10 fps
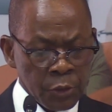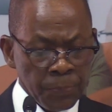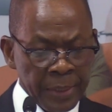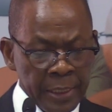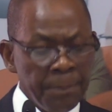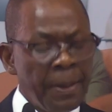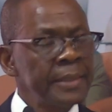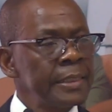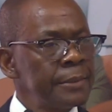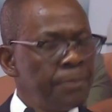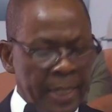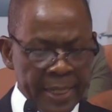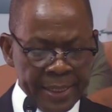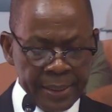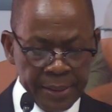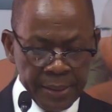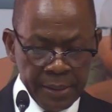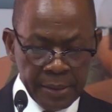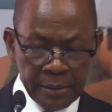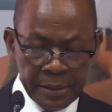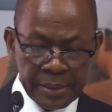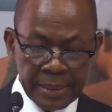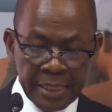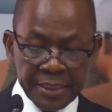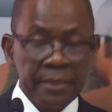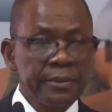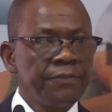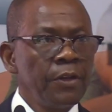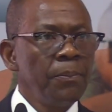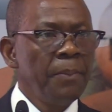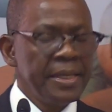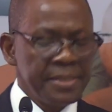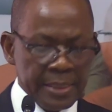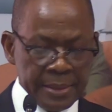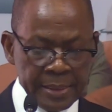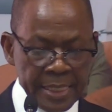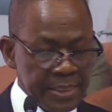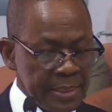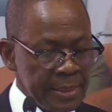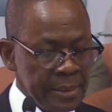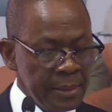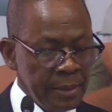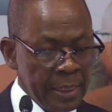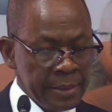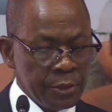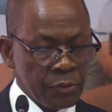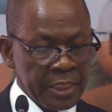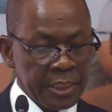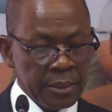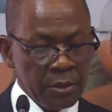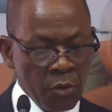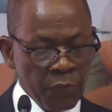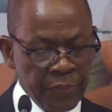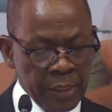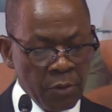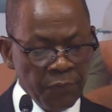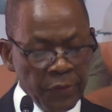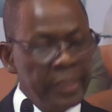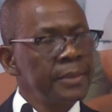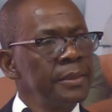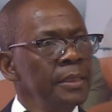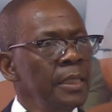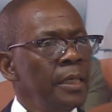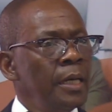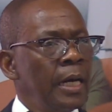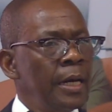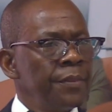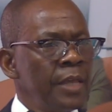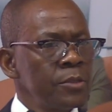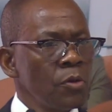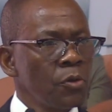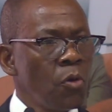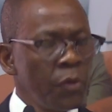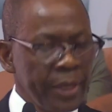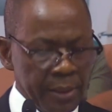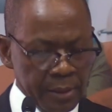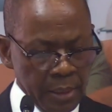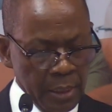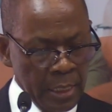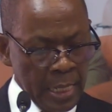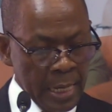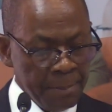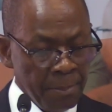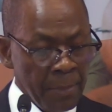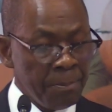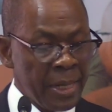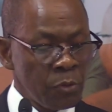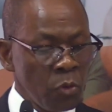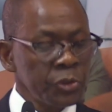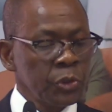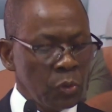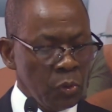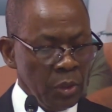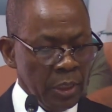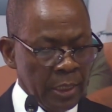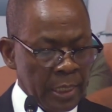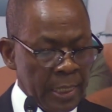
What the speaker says: to be impacted by international developments, intensity and duration of the conflict that's ongoing, but also